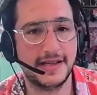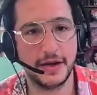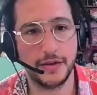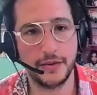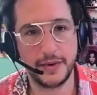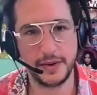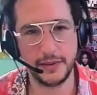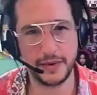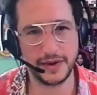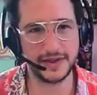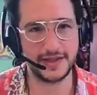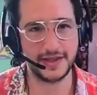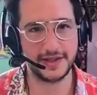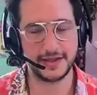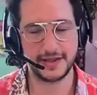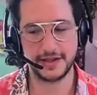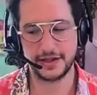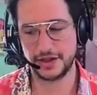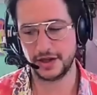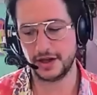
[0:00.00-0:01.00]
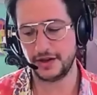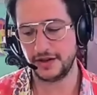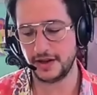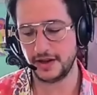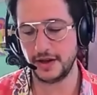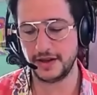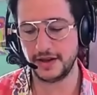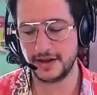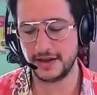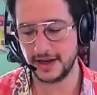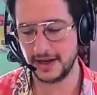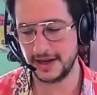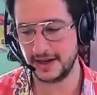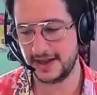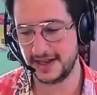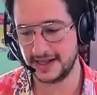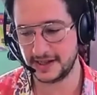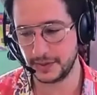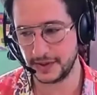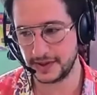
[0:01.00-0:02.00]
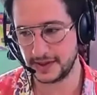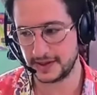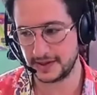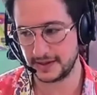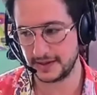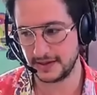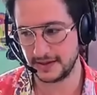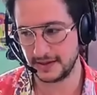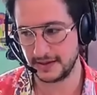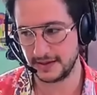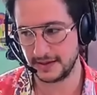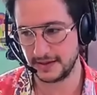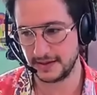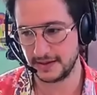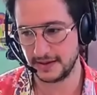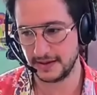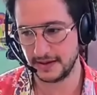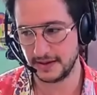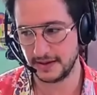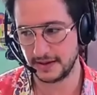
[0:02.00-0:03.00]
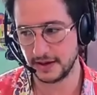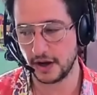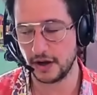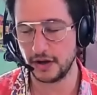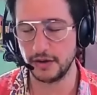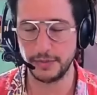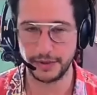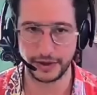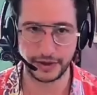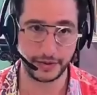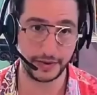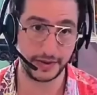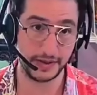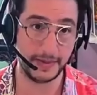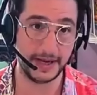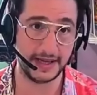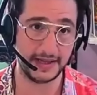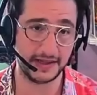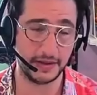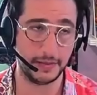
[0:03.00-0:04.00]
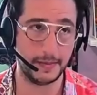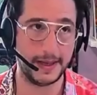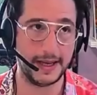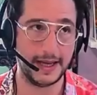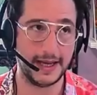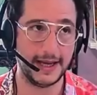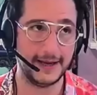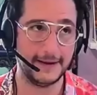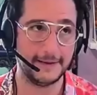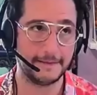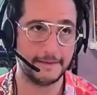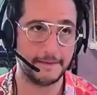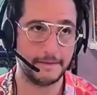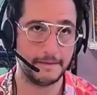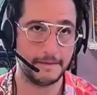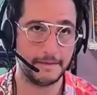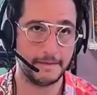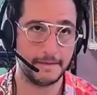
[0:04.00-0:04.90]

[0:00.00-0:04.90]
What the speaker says: So we wanted to show that this was, the whole book was meant to be